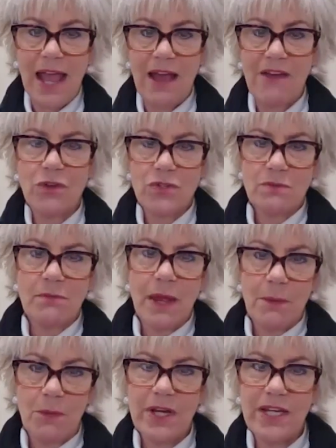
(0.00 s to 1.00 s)
have those
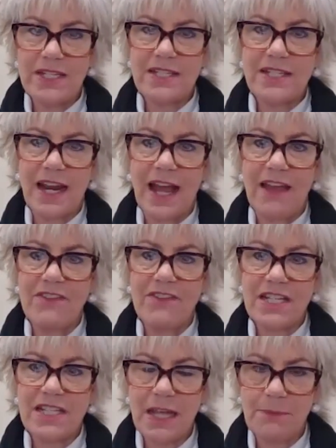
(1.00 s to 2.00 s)
memories and I have
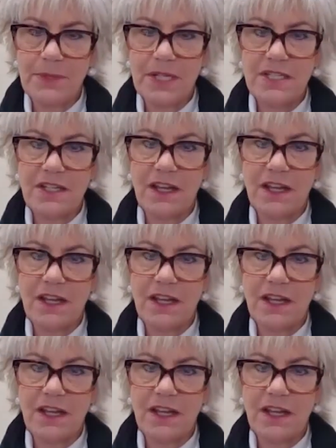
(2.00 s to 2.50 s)
acceptance